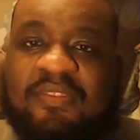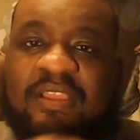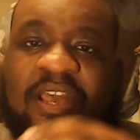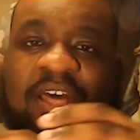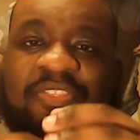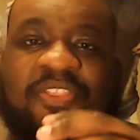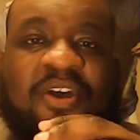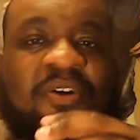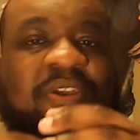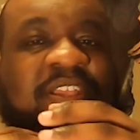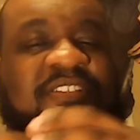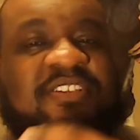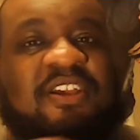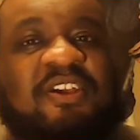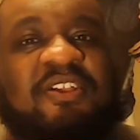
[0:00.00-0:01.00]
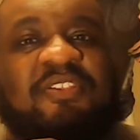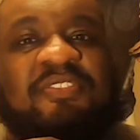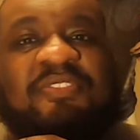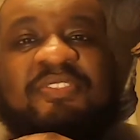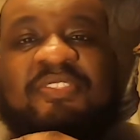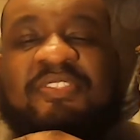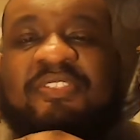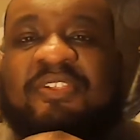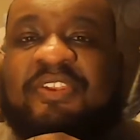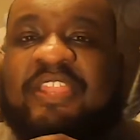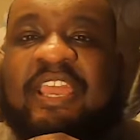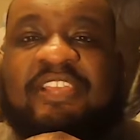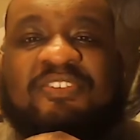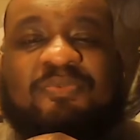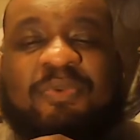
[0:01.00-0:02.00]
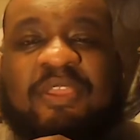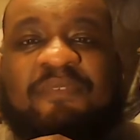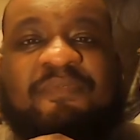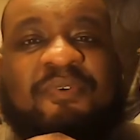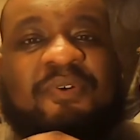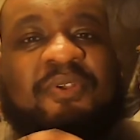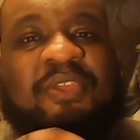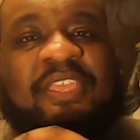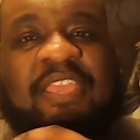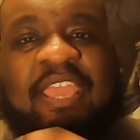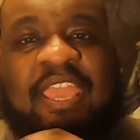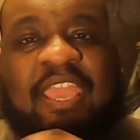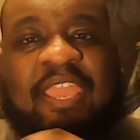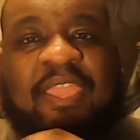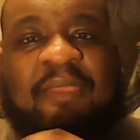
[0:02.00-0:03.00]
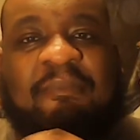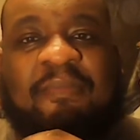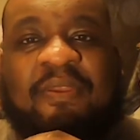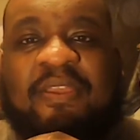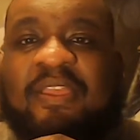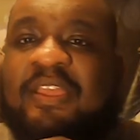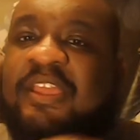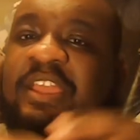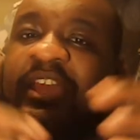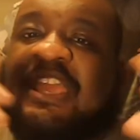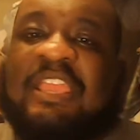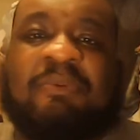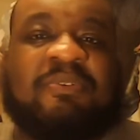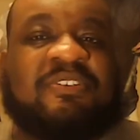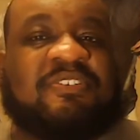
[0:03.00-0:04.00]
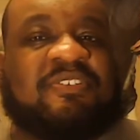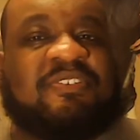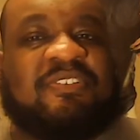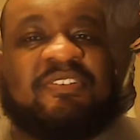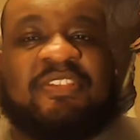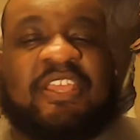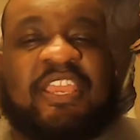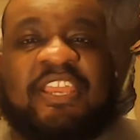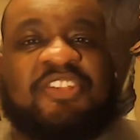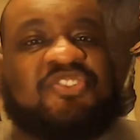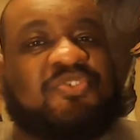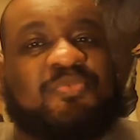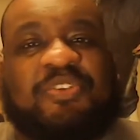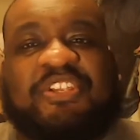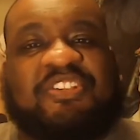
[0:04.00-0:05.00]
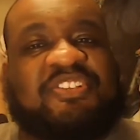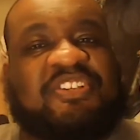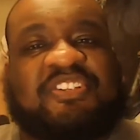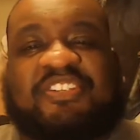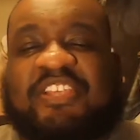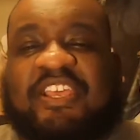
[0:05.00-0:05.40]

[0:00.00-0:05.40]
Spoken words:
Although he turned the next week for a game, the injury just